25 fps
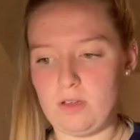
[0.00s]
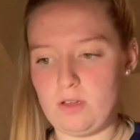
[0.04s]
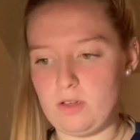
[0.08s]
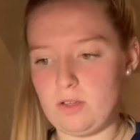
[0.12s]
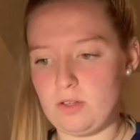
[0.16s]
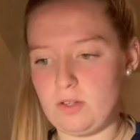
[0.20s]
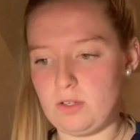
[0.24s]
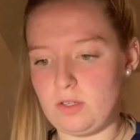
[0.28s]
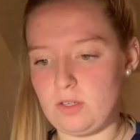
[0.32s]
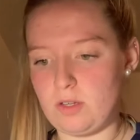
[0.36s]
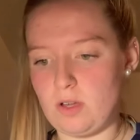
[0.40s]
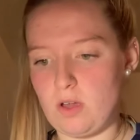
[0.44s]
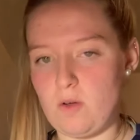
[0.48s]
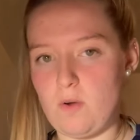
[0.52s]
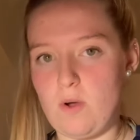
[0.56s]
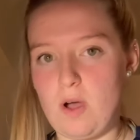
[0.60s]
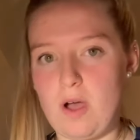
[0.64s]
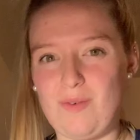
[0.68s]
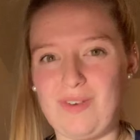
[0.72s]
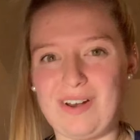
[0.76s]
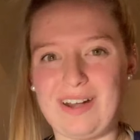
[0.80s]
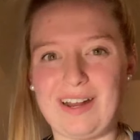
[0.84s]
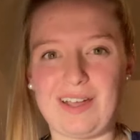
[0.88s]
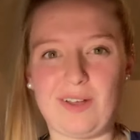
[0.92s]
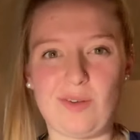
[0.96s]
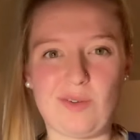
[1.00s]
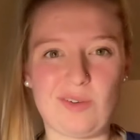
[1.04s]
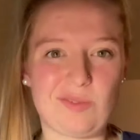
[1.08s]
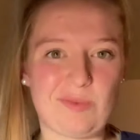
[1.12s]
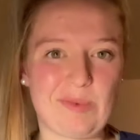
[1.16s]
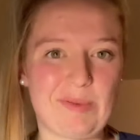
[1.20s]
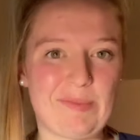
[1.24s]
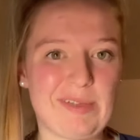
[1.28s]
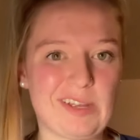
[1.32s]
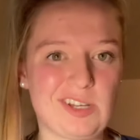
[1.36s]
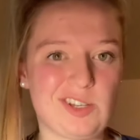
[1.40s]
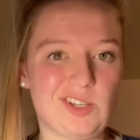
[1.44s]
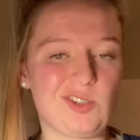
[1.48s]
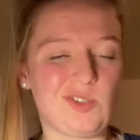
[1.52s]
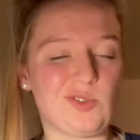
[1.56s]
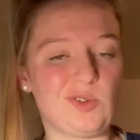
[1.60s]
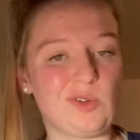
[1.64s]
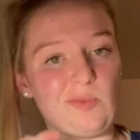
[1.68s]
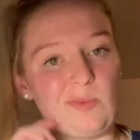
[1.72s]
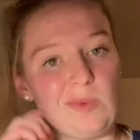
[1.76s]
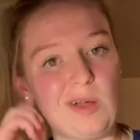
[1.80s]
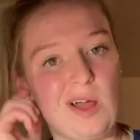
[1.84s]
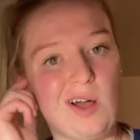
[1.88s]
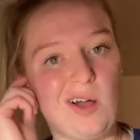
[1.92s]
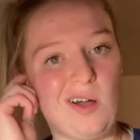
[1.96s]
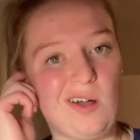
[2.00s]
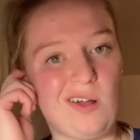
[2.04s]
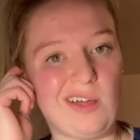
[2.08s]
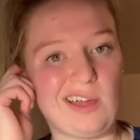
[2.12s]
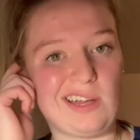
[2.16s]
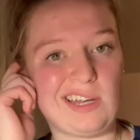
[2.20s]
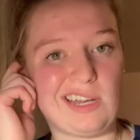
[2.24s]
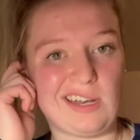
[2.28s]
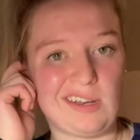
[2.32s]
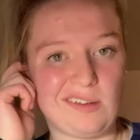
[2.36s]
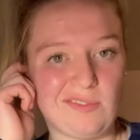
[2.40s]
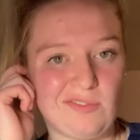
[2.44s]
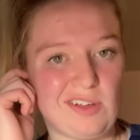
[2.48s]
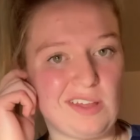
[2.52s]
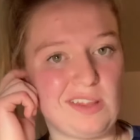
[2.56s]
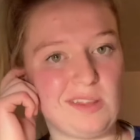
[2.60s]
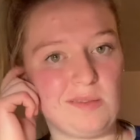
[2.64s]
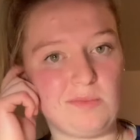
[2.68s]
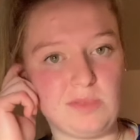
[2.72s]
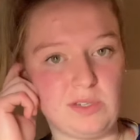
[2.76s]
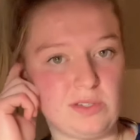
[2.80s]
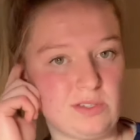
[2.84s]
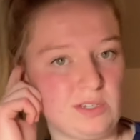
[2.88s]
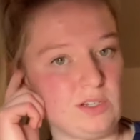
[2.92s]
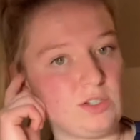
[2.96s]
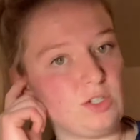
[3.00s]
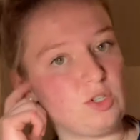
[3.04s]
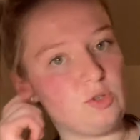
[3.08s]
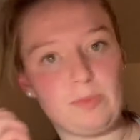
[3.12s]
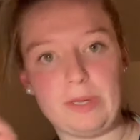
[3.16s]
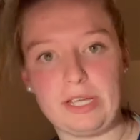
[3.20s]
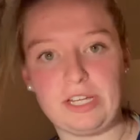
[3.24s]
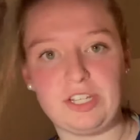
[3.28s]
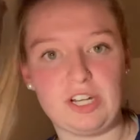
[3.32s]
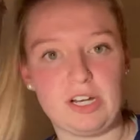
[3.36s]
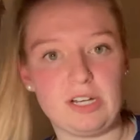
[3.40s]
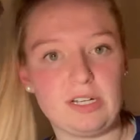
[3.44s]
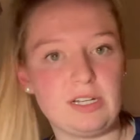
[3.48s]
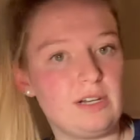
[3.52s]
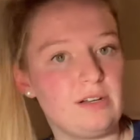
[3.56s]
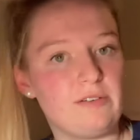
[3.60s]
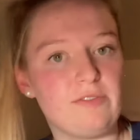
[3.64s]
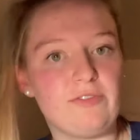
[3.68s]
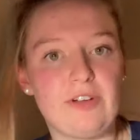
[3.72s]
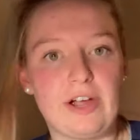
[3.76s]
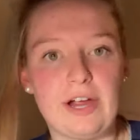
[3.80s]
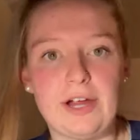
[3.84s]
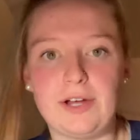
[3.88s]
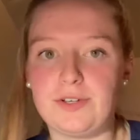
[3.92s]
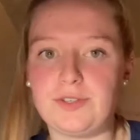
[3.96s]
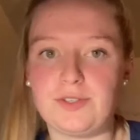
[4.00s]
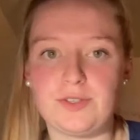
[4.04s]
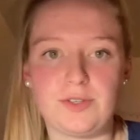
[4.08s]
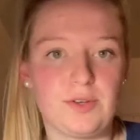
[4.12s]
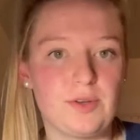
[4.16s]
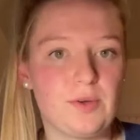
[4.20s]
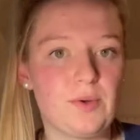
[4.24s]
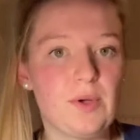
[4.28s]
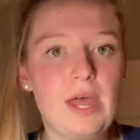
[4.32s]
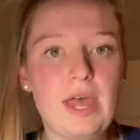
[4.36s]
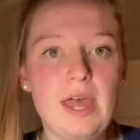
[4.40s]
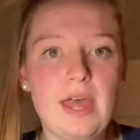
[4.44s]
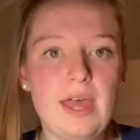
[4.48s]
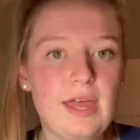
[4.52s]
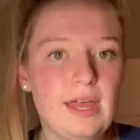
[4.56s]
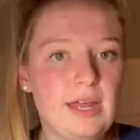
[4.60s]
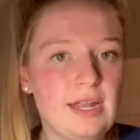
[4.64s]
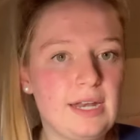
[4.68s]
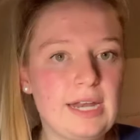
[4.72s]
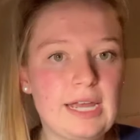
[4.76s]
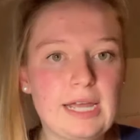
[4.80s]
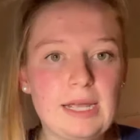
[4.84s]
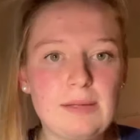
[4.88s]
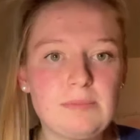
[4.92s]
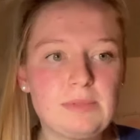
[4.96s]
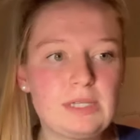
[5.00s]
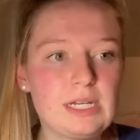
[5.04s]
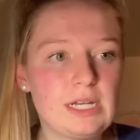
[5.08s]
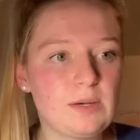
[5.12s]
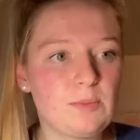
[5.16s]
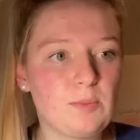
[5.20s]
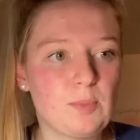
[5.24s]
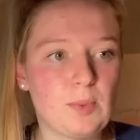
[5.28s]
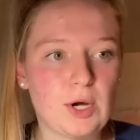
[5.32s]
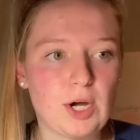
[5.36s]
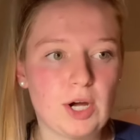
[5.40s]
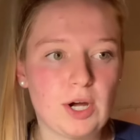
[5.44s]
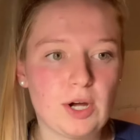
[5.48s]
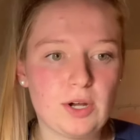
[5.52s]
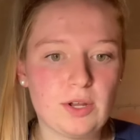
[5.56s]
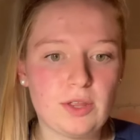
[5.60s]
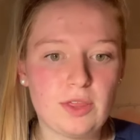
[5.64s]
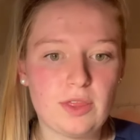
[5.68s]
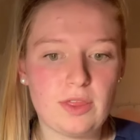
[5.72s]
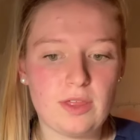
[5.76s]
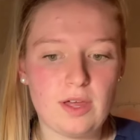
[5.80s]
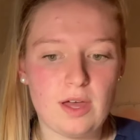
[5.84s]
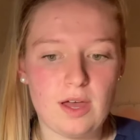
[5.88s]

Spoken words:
So when I go into my patient's room, I'll identify them using 2 patient identifiers. So name, date of birth.